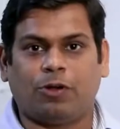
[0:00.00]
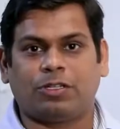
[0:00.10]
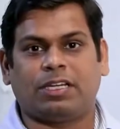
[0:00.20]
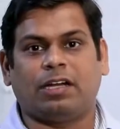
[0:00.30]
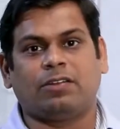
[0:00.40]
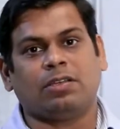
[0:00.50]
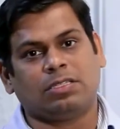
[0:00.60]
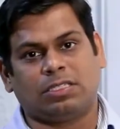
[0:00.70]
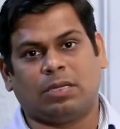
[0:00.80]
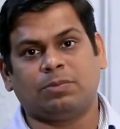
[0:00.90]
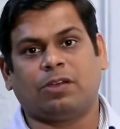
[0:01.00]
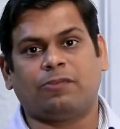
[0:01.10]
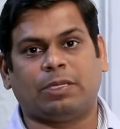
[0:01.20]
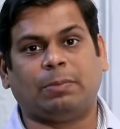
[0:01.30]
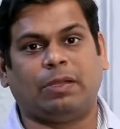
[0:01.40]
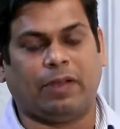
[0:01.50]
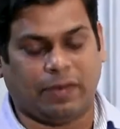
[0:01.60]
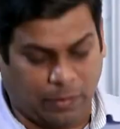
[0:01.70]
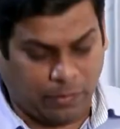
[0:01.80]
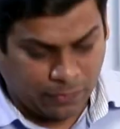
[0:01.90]
going to start sums of
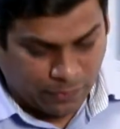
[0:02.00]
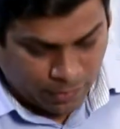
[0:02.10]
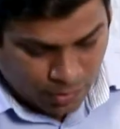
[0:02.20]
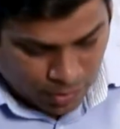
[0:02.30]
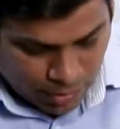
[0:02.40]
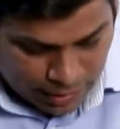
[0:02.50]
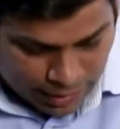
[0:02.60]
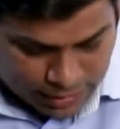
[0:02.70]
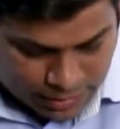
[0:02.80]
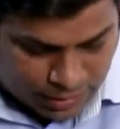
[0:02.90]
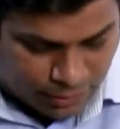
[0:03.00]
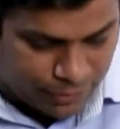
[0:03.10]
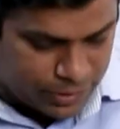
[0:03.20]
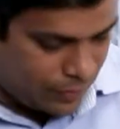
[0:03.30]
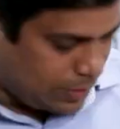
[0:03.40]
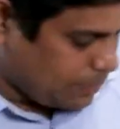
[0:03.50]
simplify now. Let us see the first